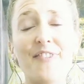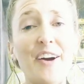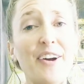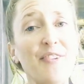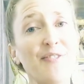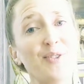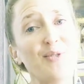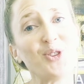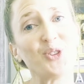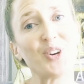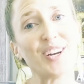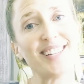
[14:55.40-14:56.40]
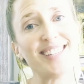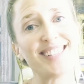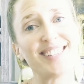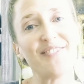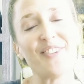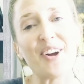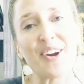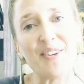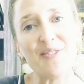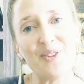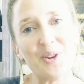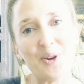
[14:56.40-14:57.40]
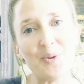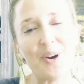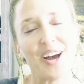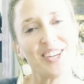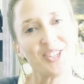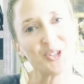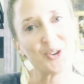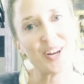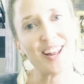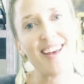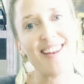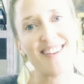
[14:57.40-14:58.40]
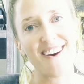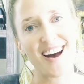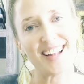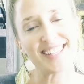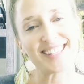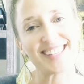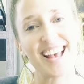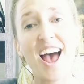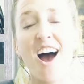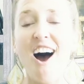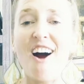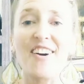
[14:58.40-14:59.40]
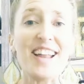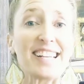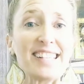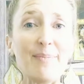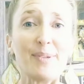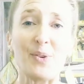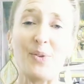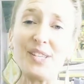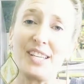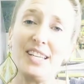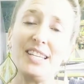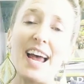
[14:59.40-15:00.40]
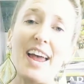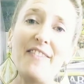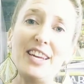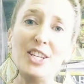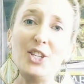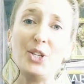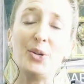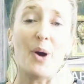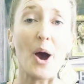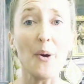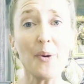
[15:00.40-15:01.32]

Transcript: Very few shoulds, very few should nots. Our next episode is going to dive into,